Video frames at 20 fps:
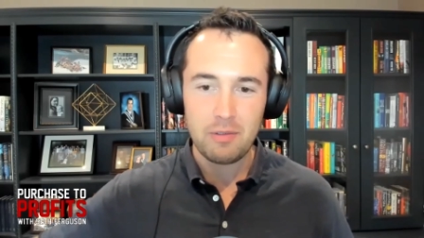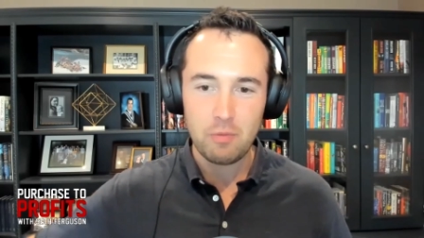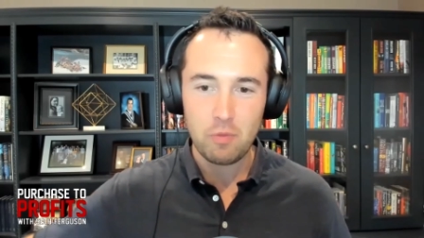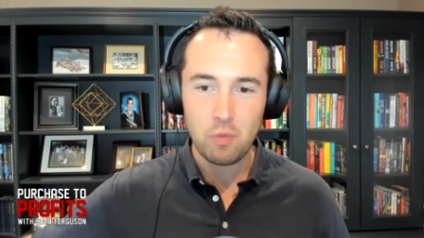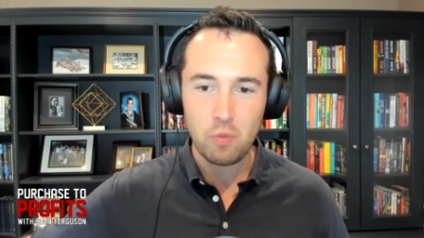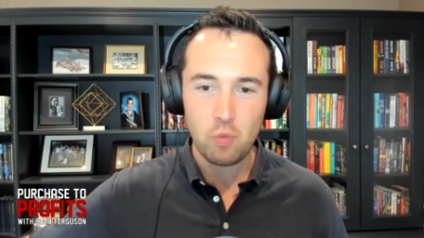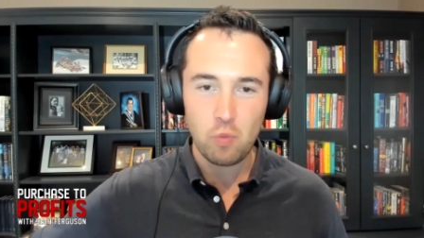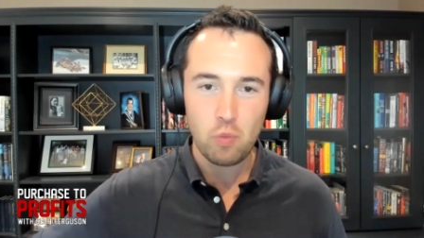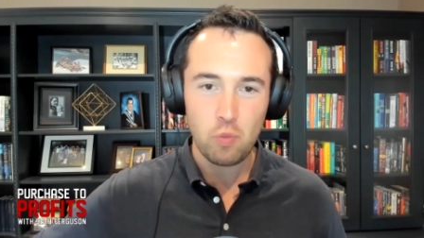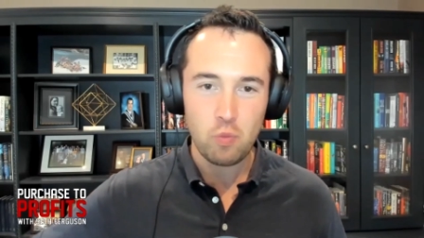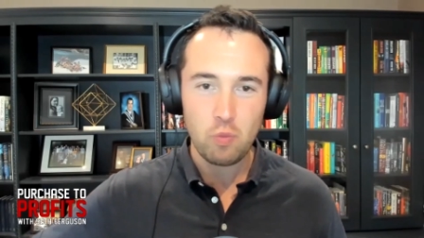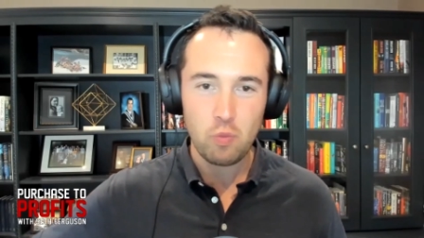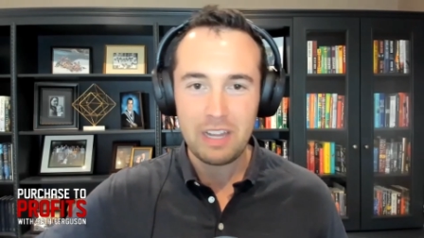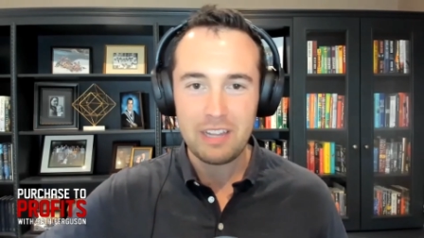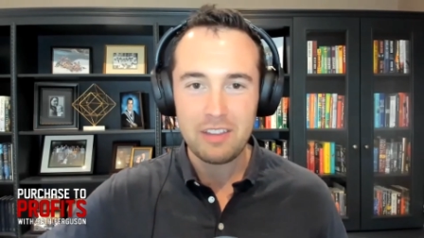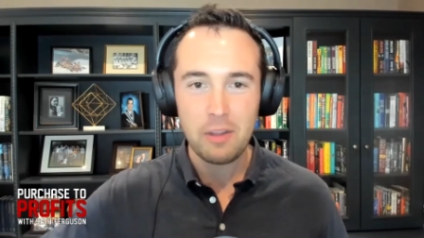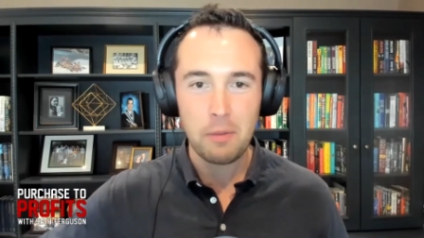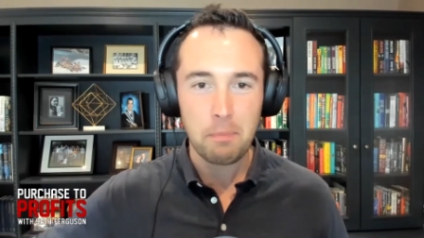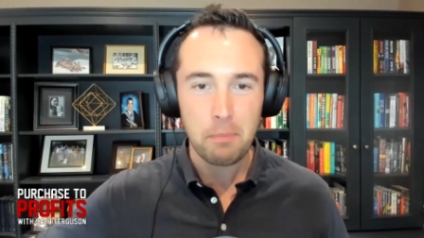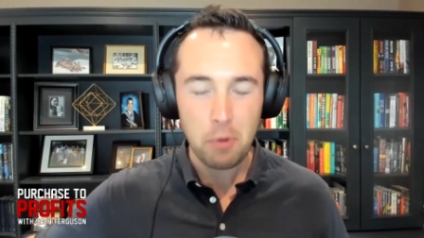know,
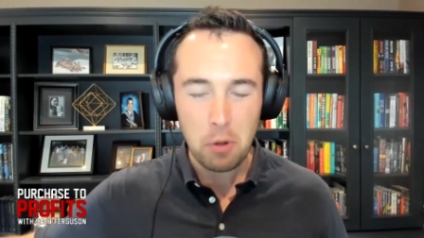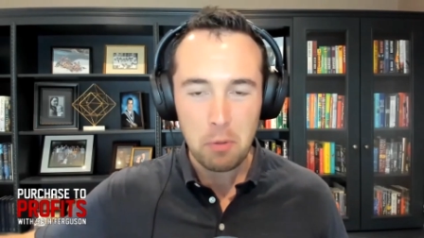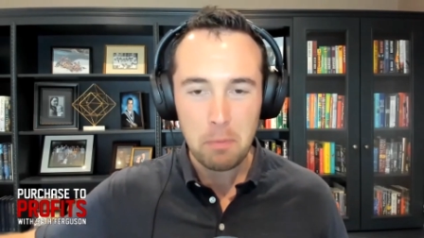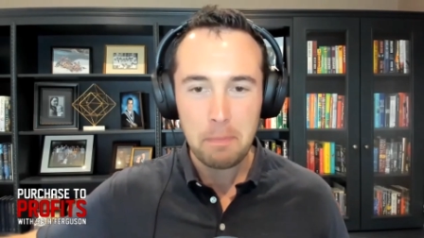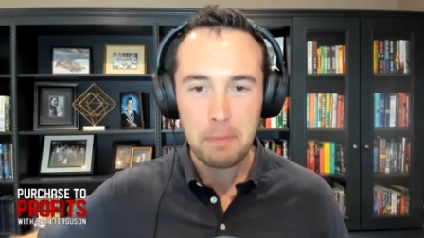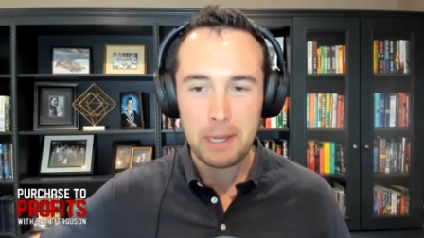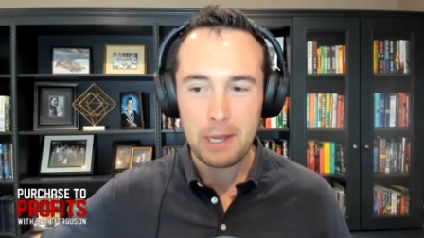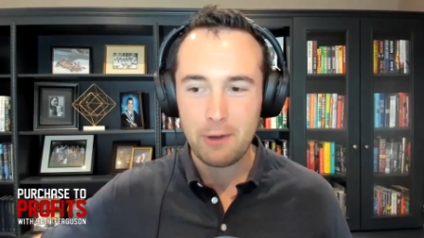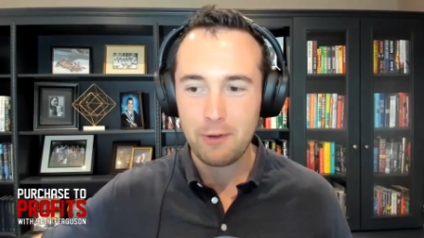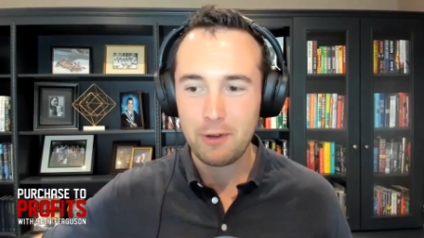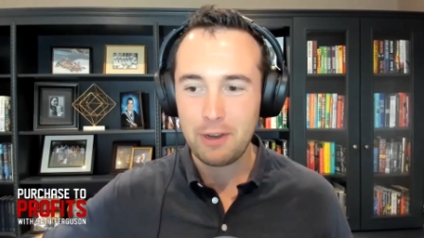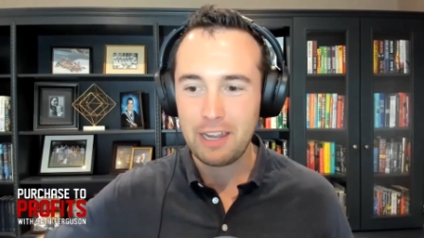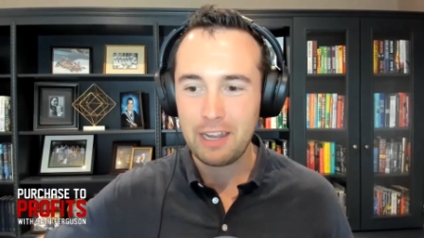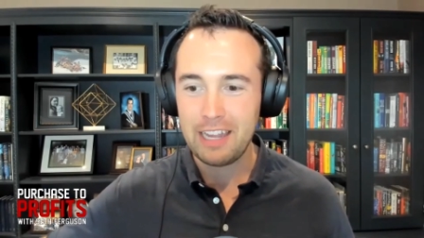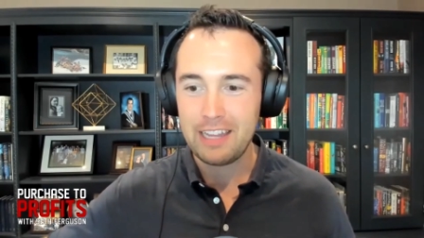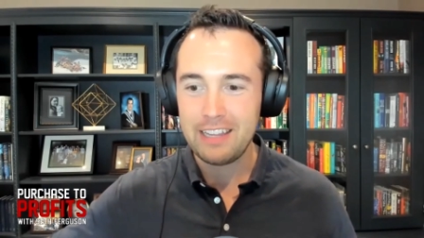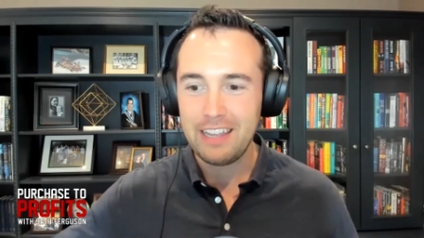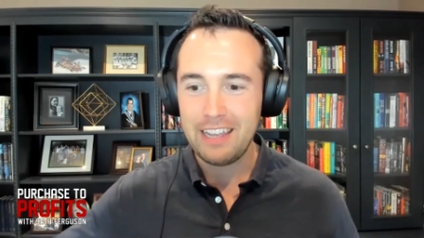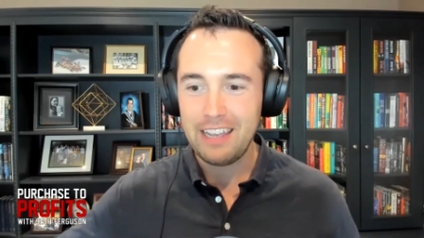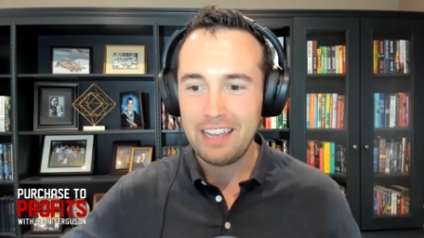in the boom
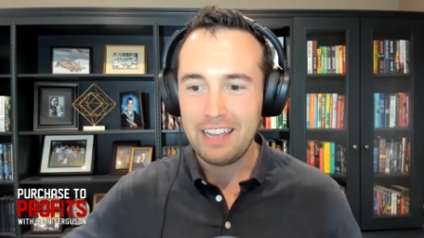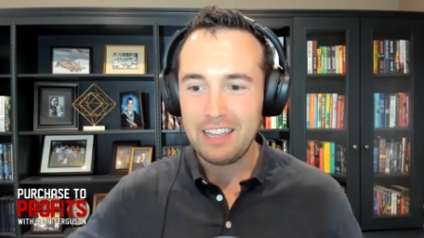period,